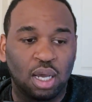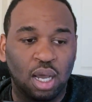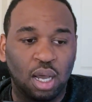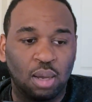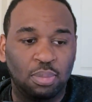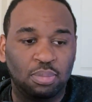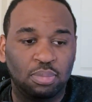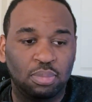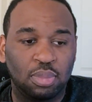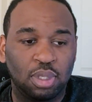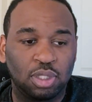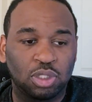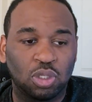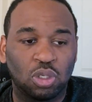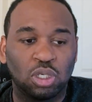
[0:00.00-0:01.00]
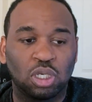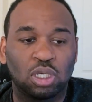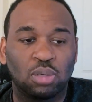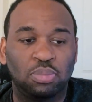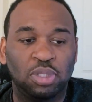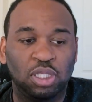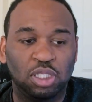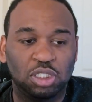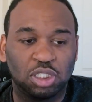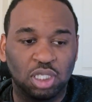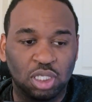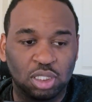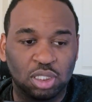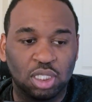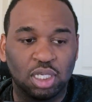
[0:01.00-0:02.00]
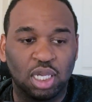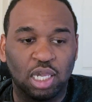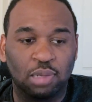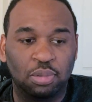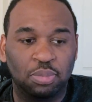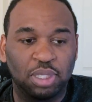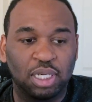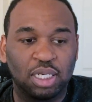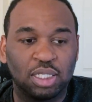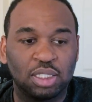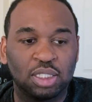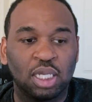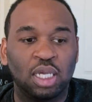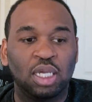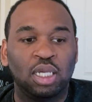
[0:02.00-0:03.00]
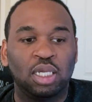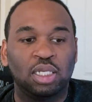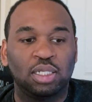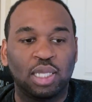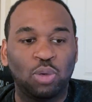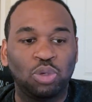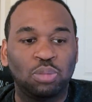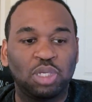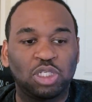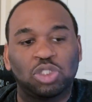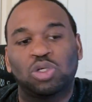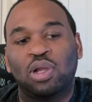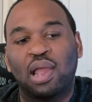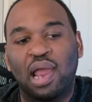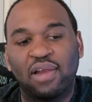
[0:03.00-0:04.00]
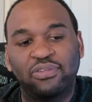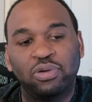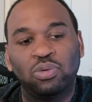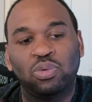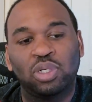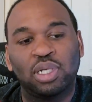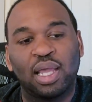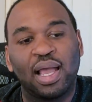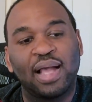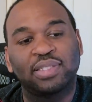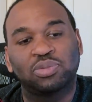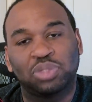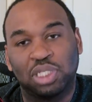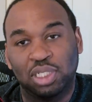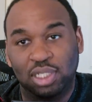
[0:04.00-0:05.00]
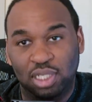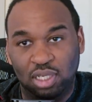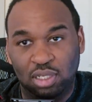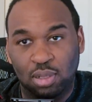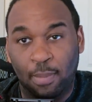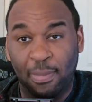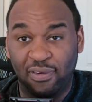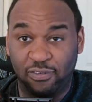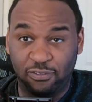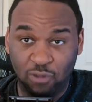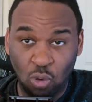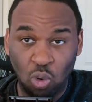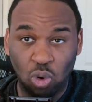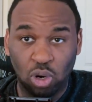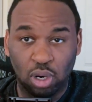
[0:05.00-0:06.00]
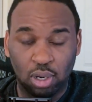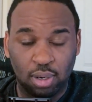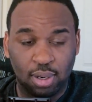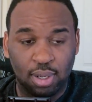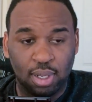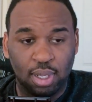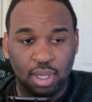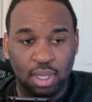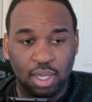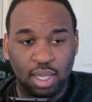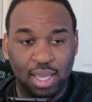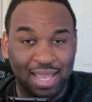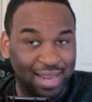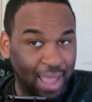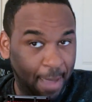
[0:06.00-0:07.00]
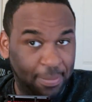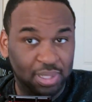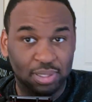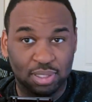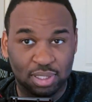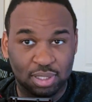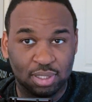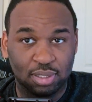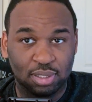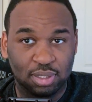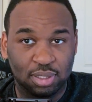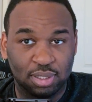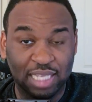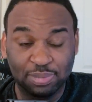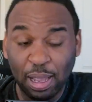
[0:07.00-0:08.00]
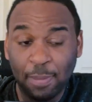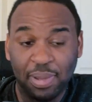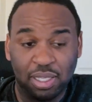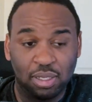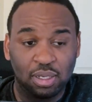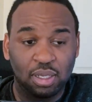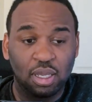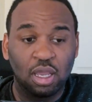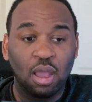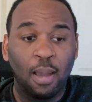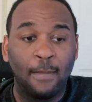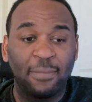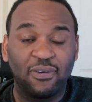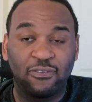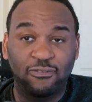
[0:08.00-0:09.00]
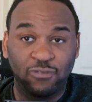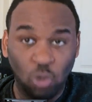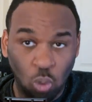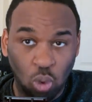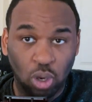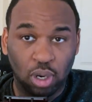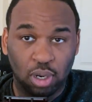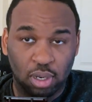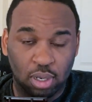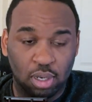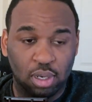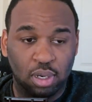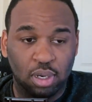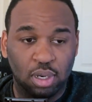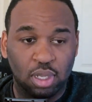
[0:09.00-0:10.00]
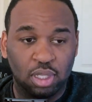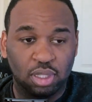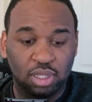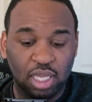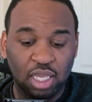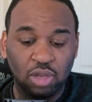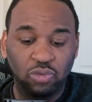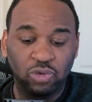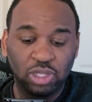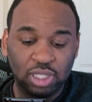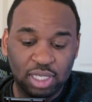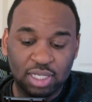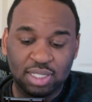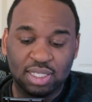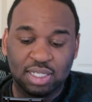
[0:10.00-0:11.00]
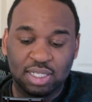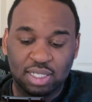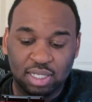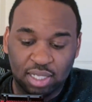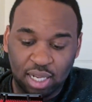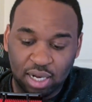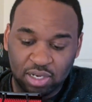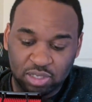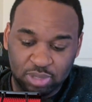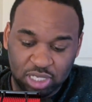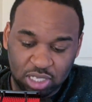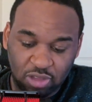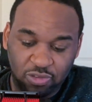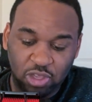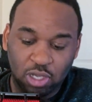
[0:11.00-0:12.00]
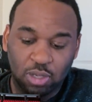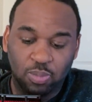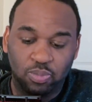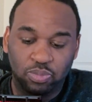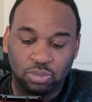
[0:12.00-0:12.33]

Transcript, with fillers: it's going to completely change the game, because they want to make sure everyone has what they need before it happens. That's my opinion. Before they release their specific